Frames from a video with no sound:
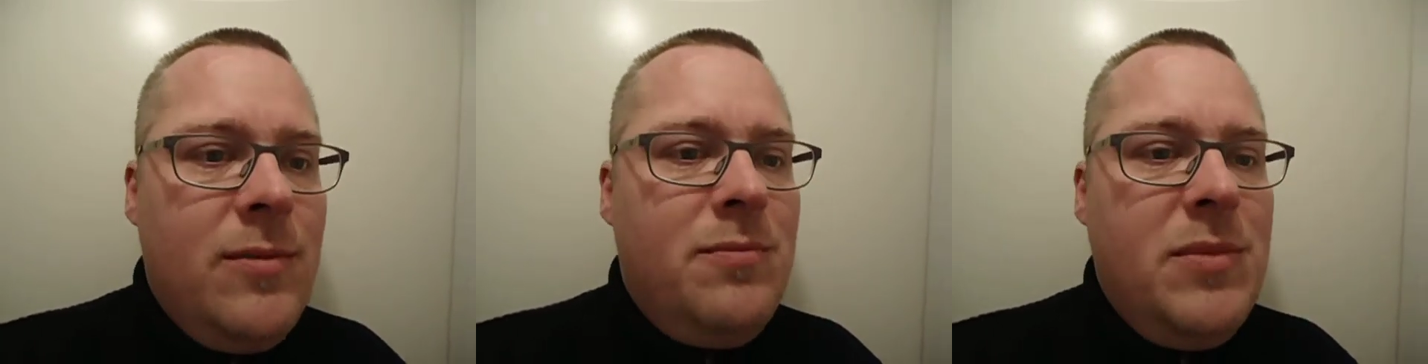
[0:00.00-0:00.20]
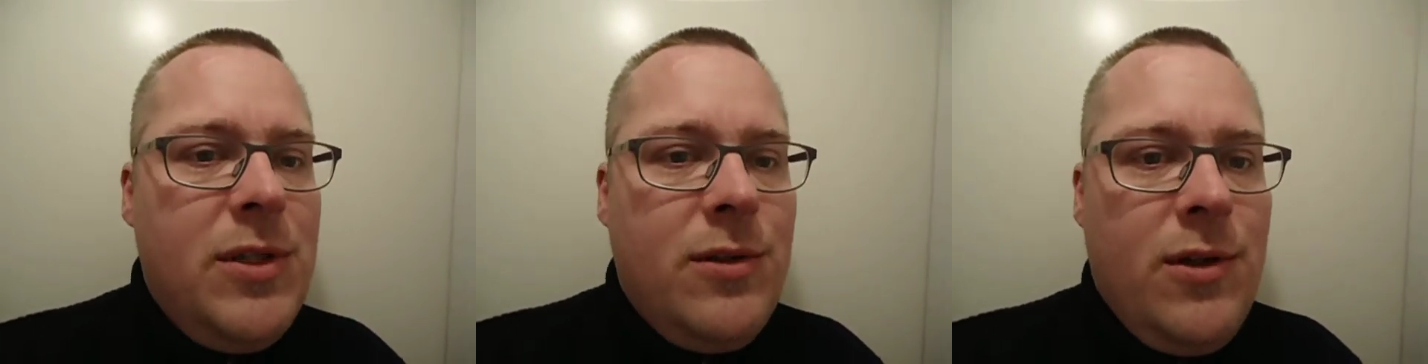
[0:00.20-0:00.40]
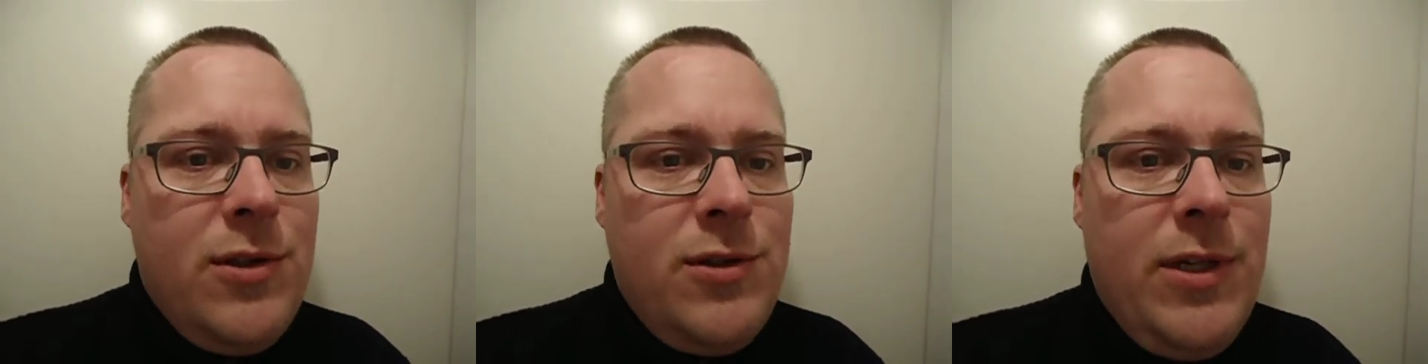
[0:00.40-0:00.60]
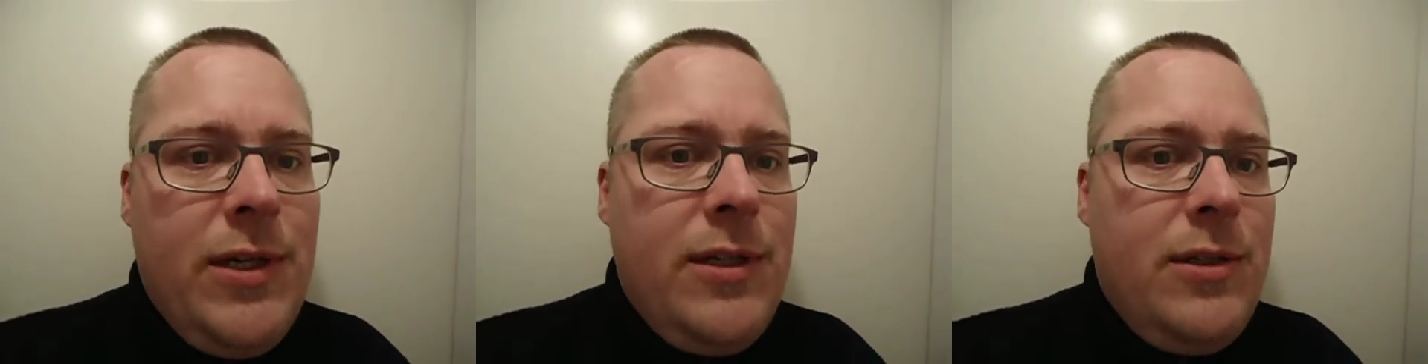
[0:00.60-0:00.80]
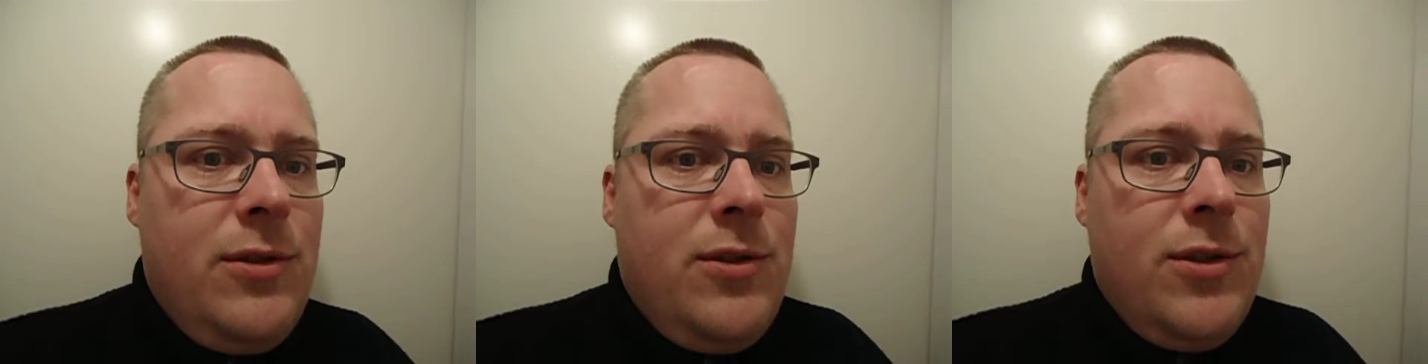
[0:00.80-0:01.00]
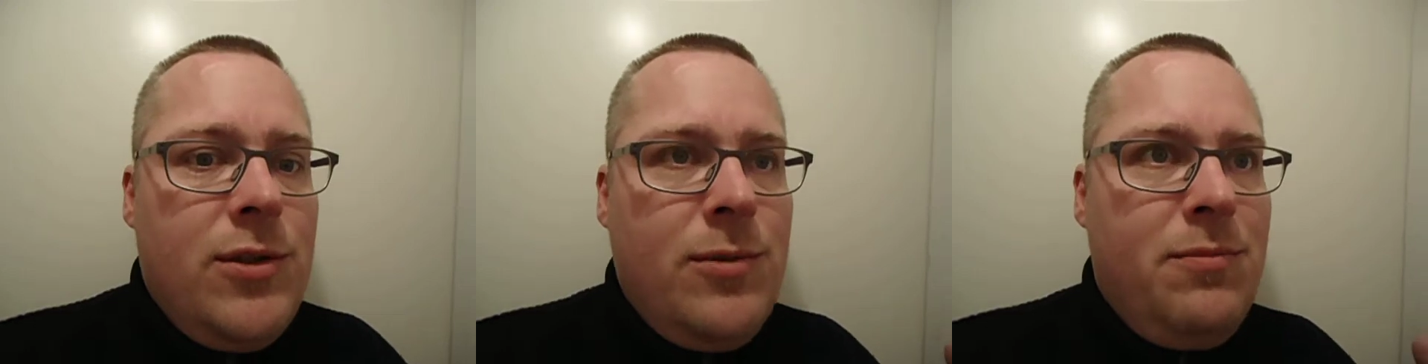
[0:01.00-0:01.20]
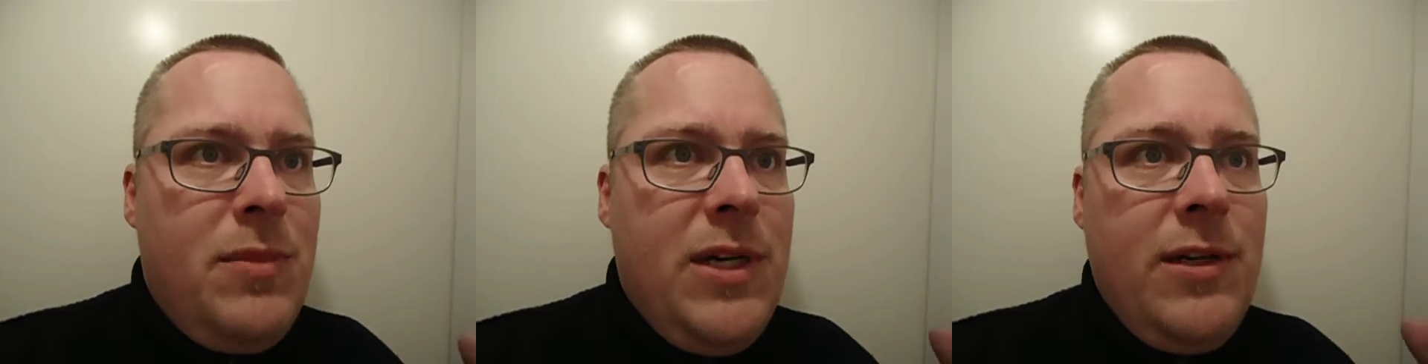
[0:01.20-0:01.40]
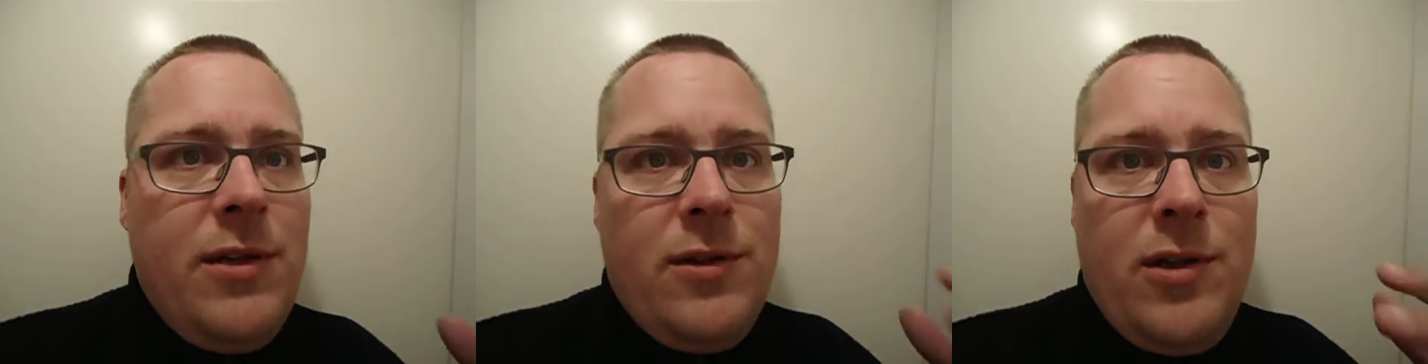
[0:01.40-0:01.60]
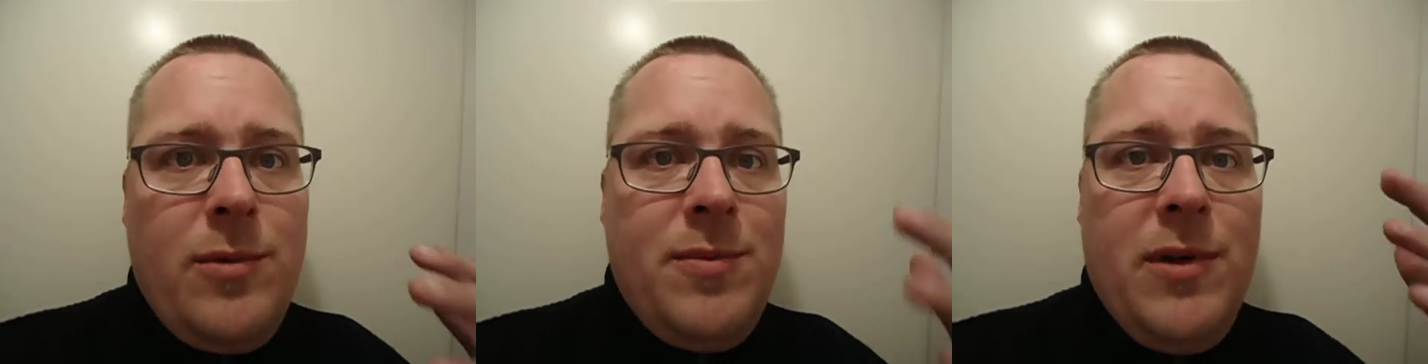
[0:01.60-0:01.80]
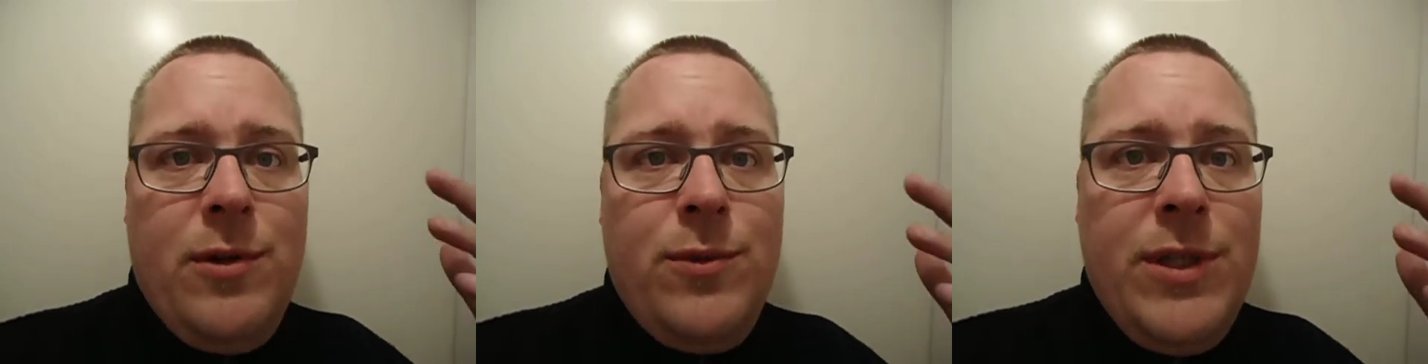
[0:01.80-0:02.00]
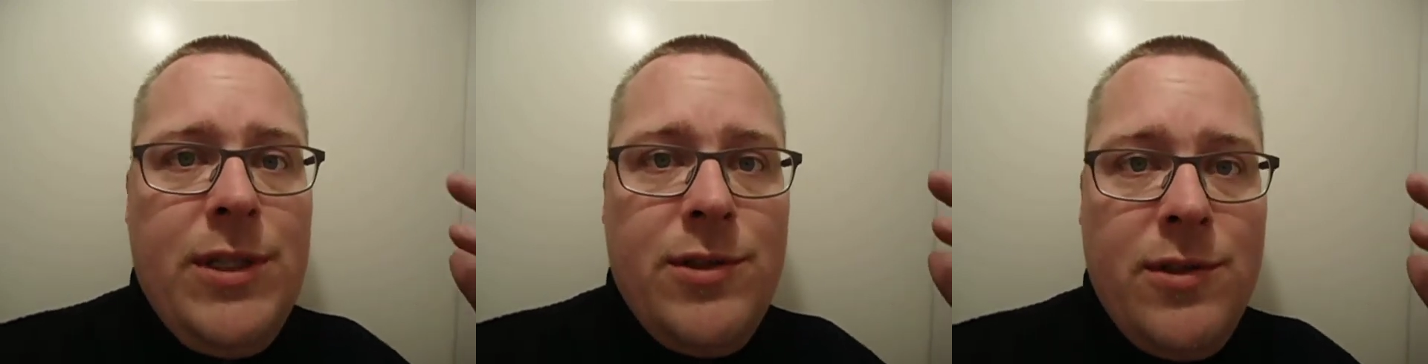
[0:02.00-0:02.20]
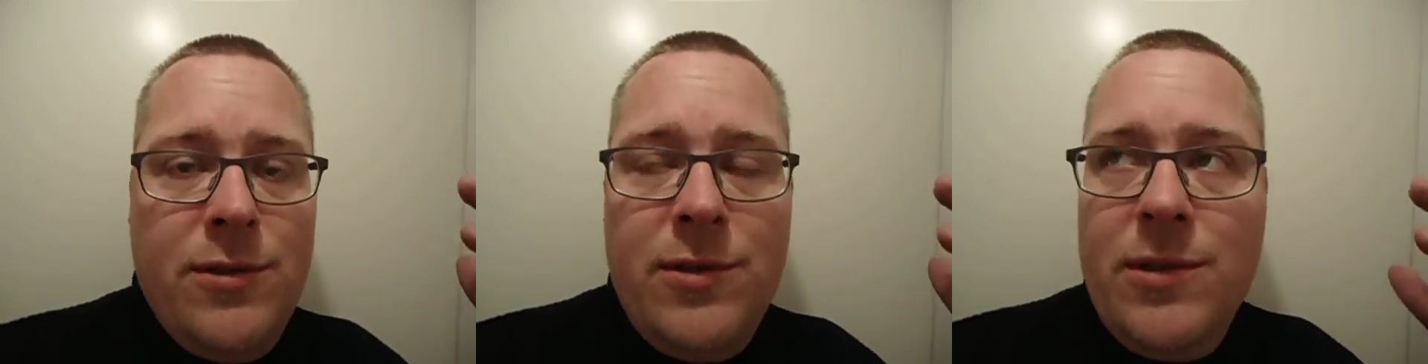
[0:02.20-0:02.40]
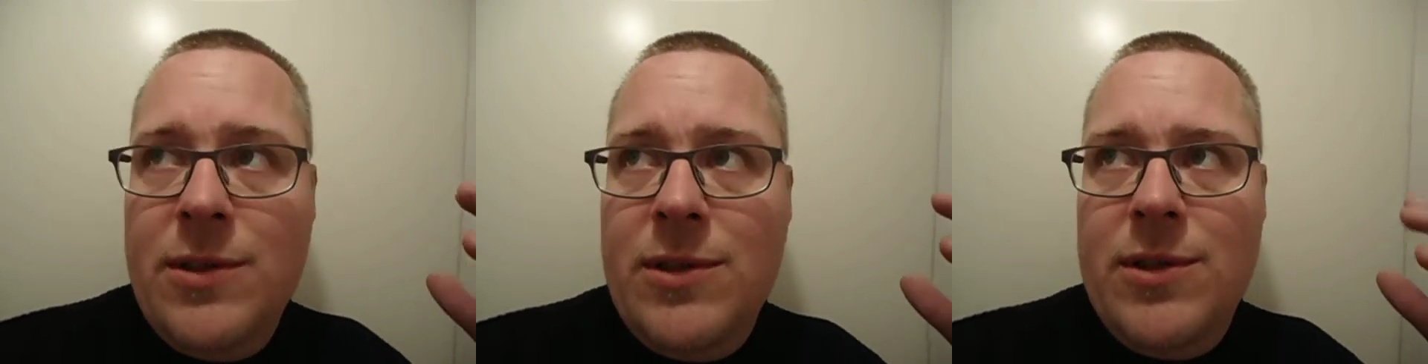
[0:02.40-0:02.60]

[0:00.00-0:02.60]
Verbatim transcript: because they just make up a reason